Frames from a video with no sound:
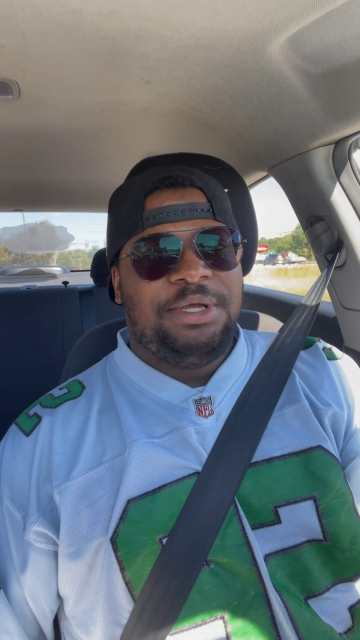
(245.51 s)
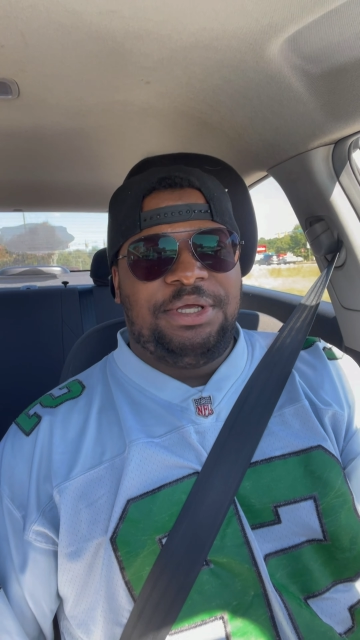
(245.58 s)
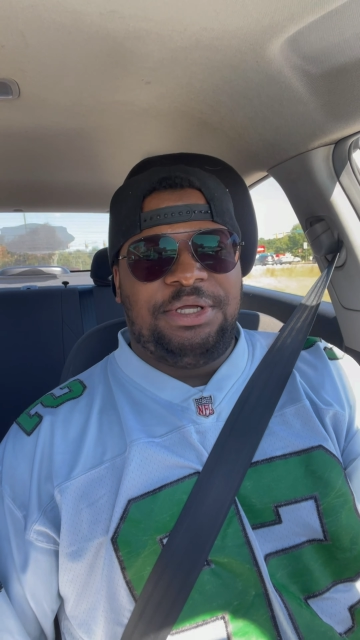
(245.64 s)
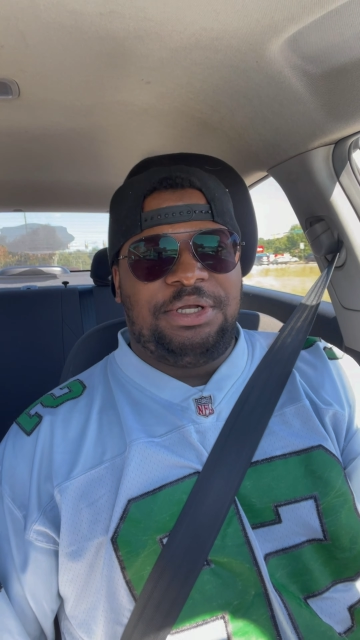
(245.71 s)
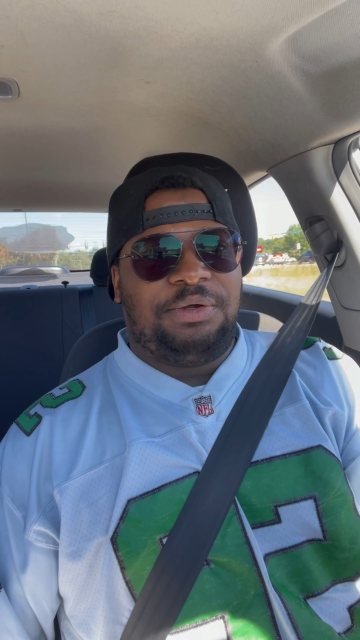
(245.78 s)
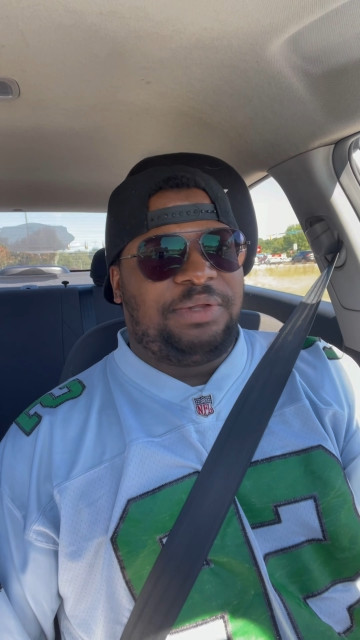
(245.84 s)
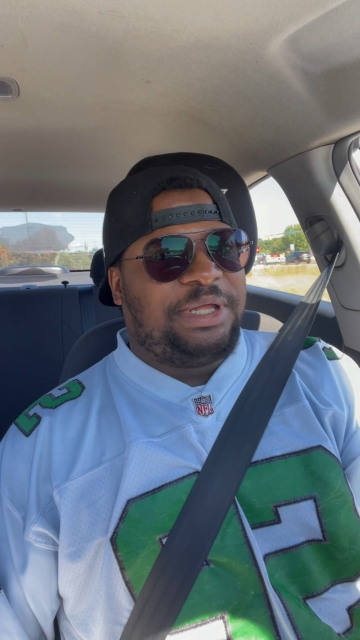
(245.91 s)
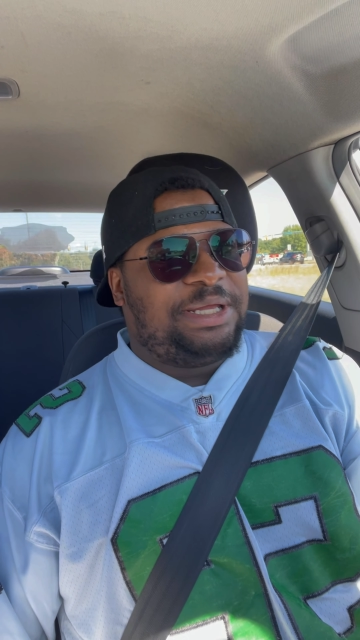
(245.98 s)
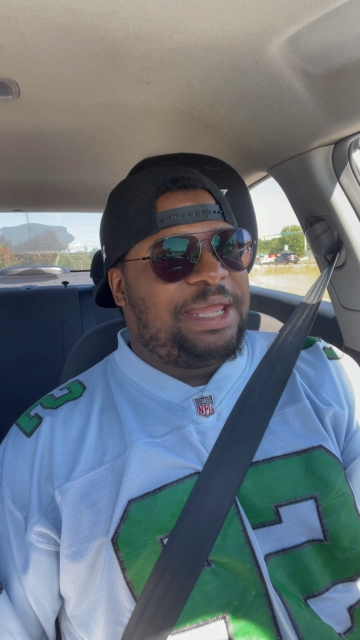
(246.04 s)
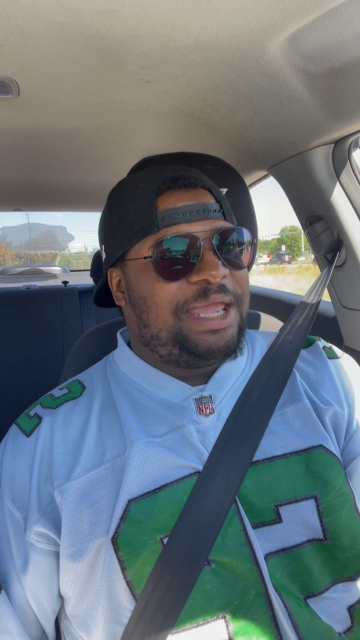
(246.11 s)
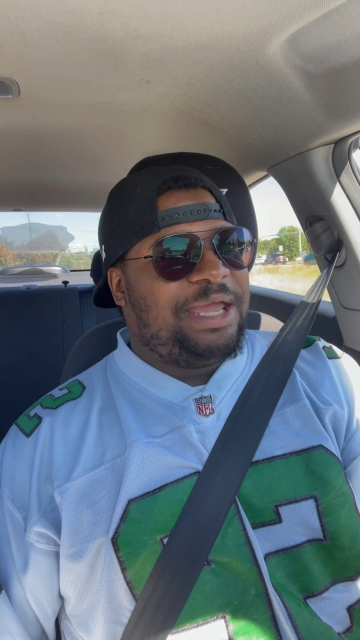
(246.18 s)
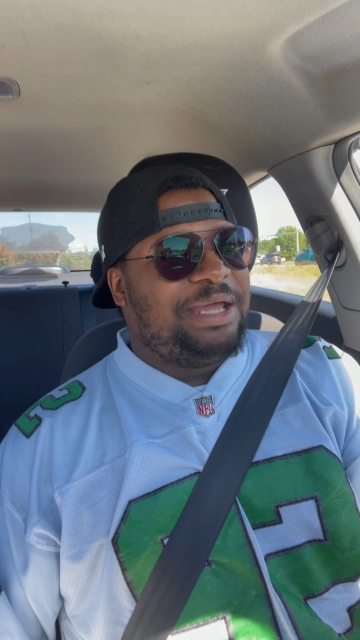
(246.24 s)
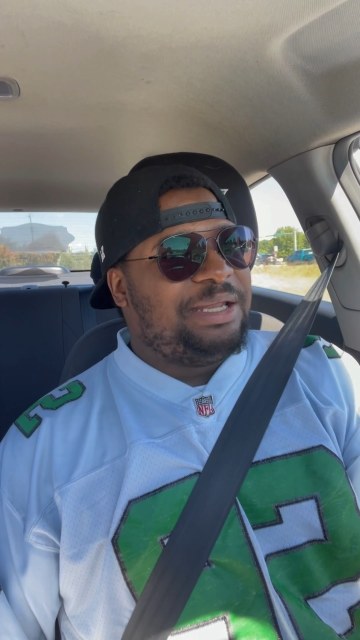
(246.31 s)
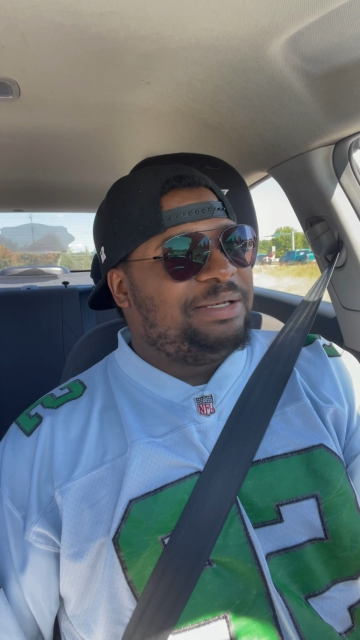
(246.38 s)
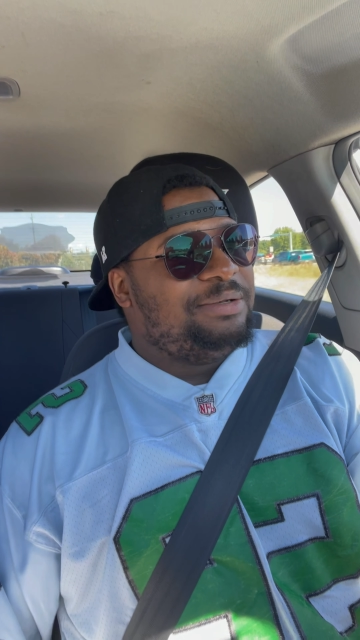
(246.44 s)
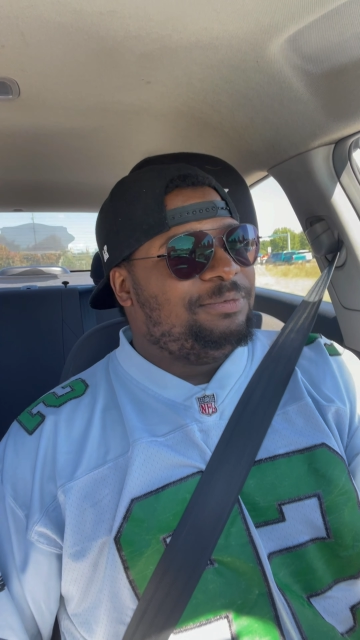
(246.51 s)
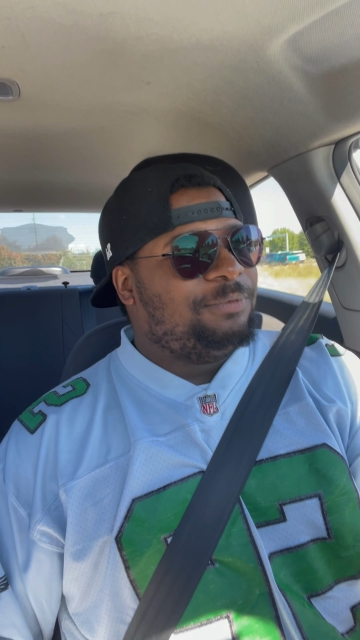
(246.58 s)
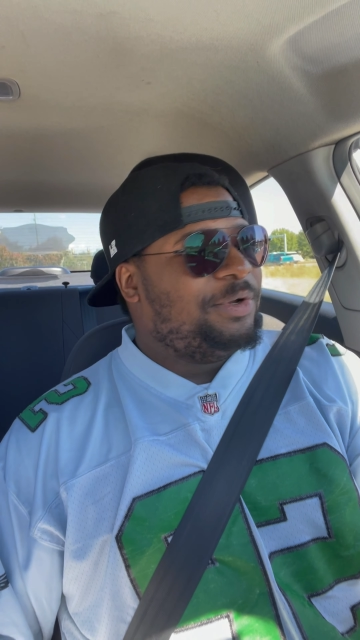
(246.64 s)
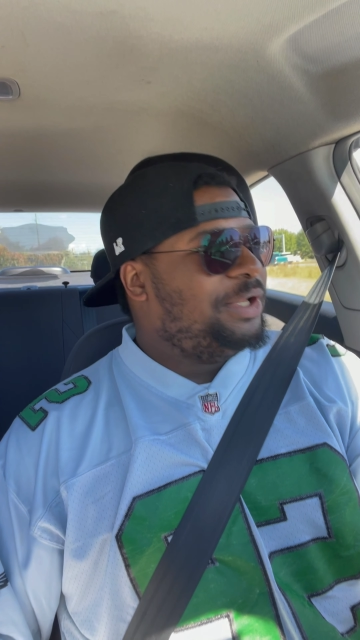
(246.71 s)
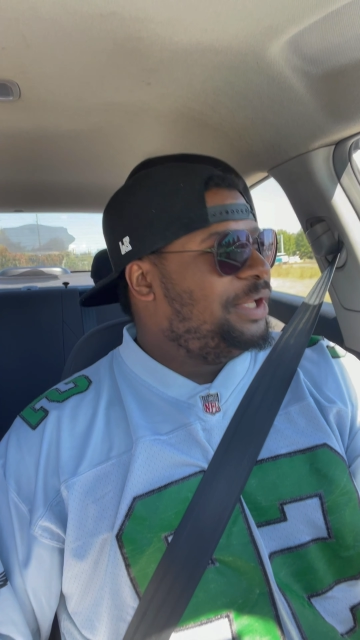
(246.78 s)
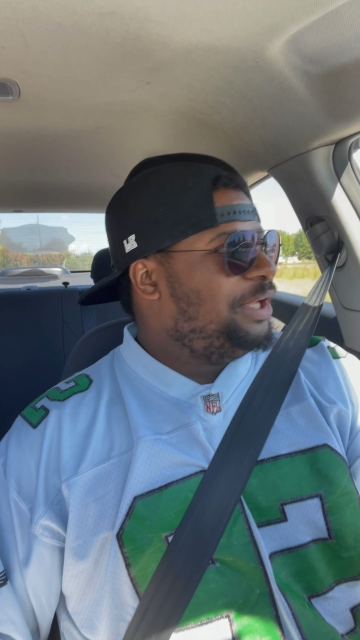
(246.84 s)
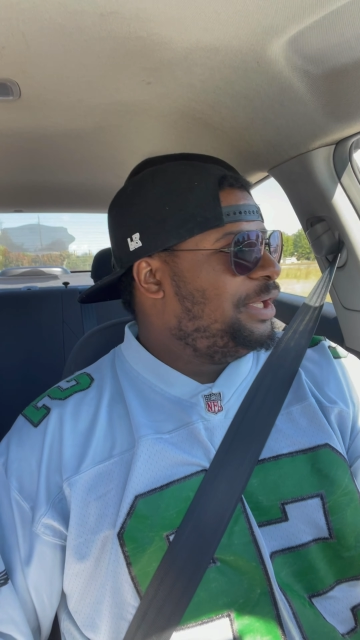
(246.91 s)
You know, they can't
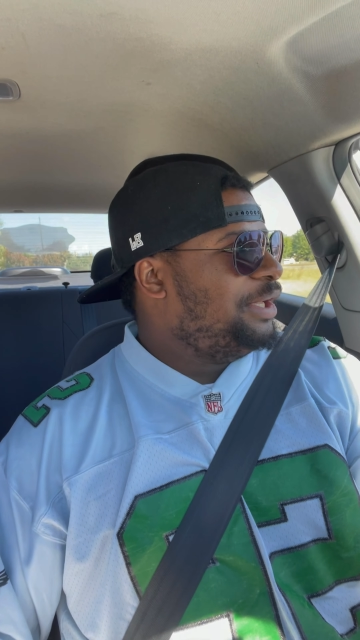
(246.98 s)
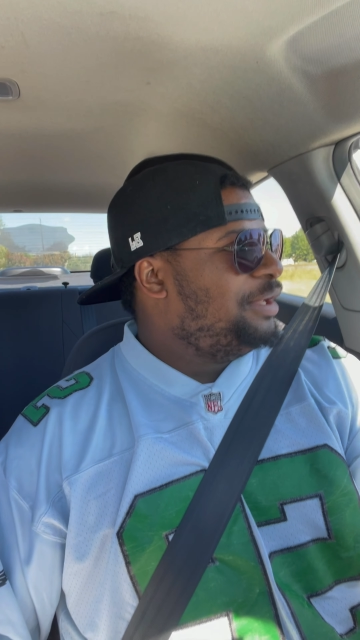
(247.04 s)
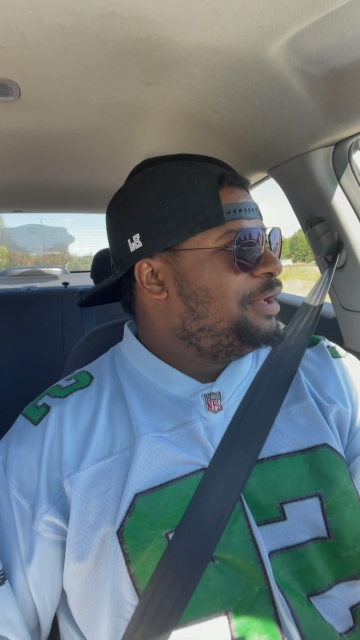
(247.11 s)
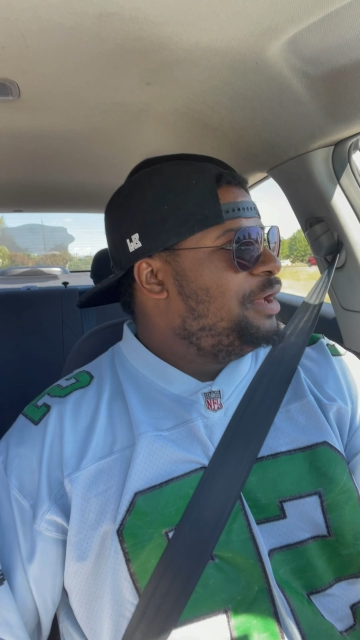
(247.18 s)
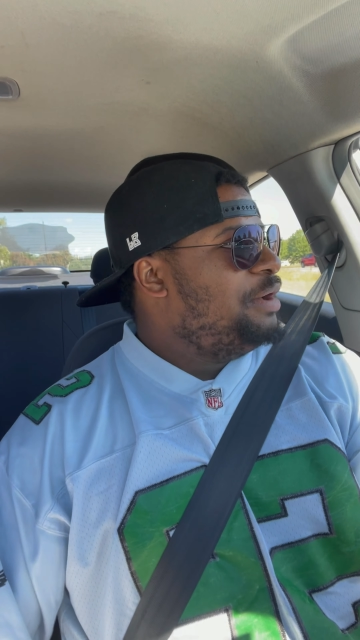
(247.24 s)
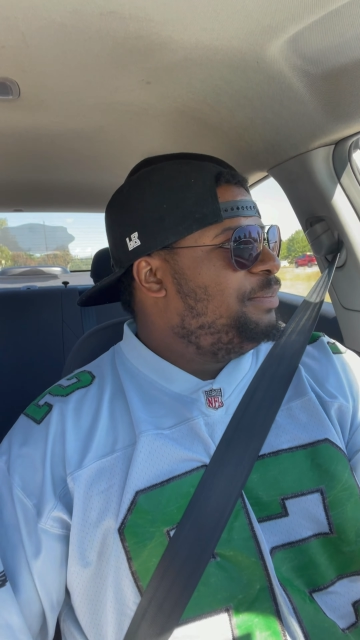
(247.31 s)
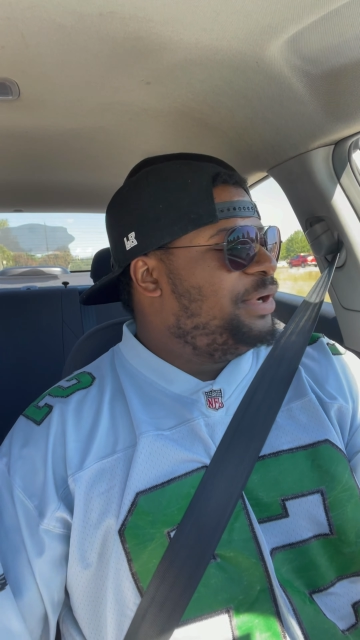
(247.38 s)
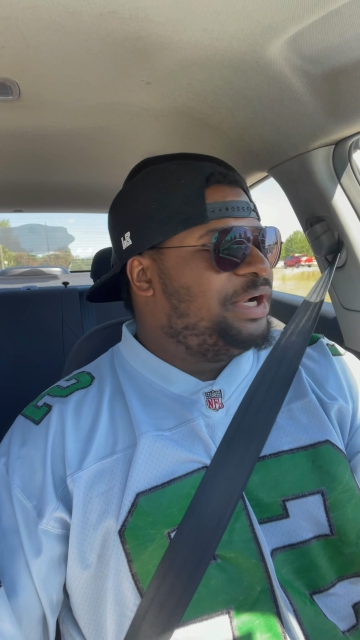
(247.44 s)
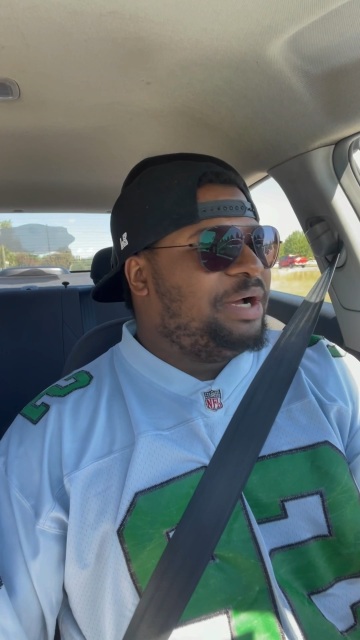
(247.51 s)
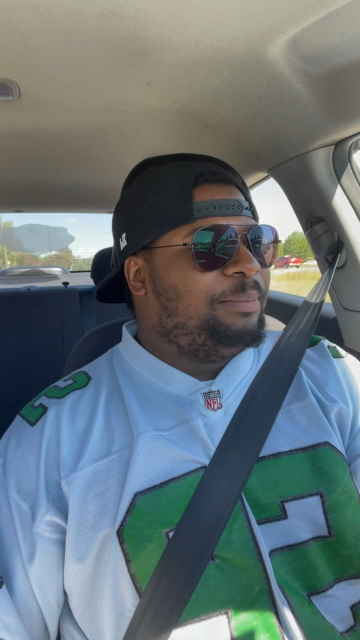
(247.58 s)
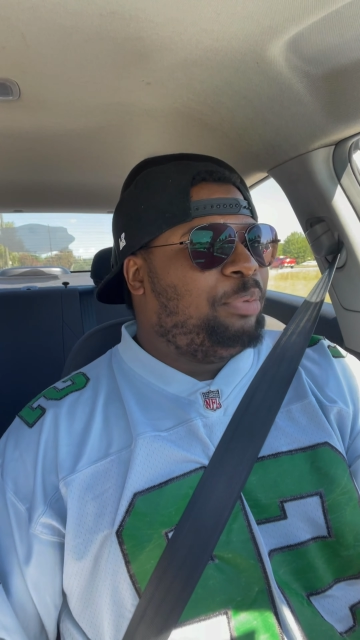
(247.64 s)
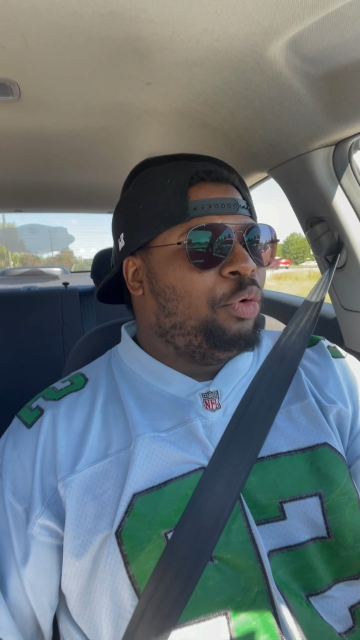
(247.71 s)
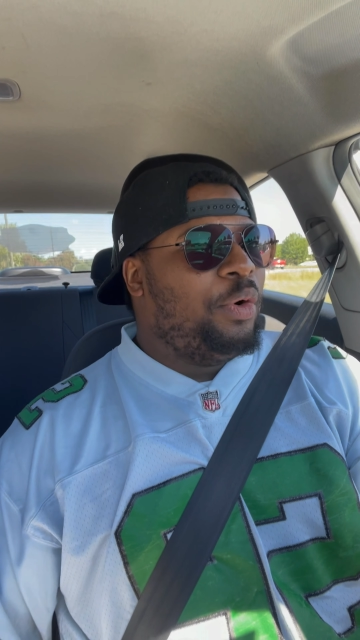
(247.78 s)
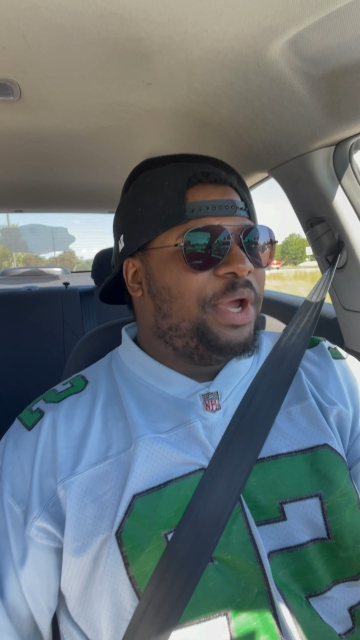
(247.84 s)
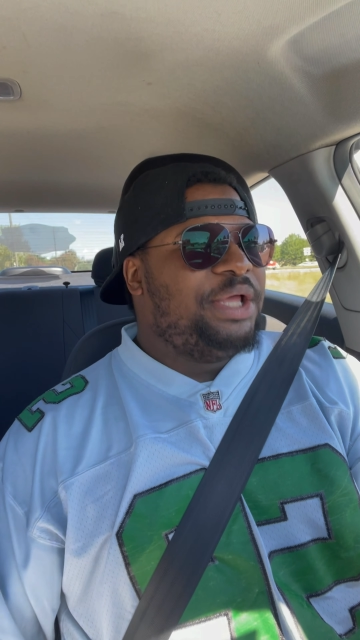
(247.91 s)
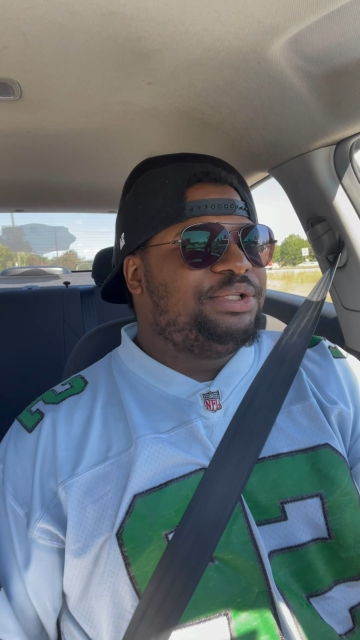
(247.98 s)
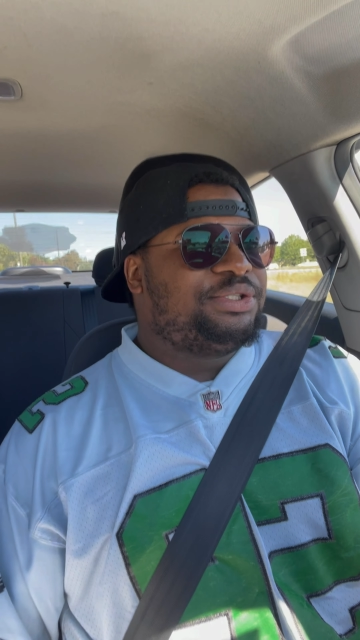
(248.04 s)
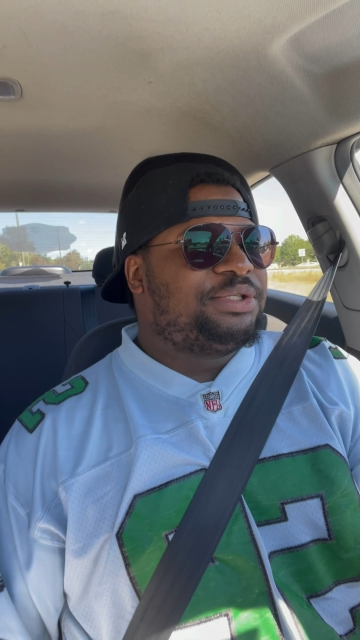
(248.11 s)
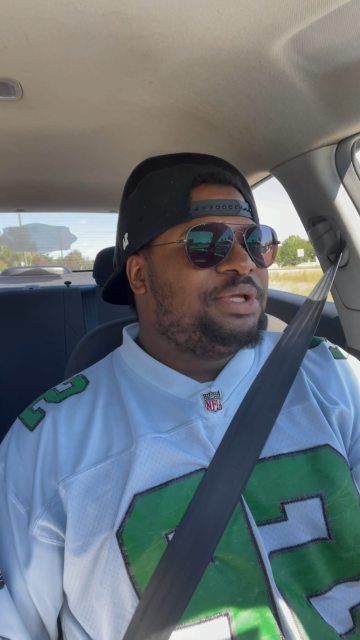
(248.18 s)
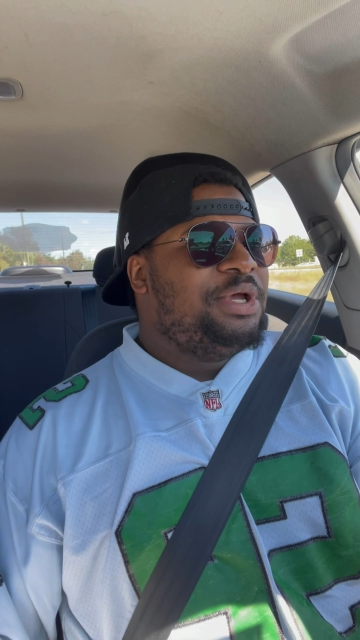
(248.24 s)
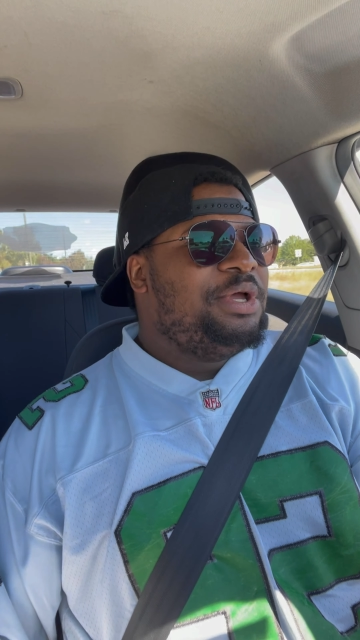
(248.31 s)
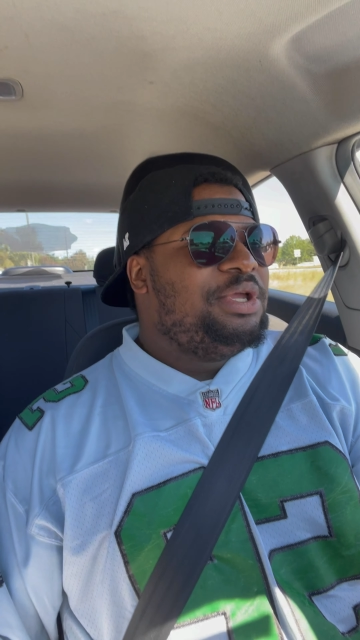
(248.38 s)
really put up points.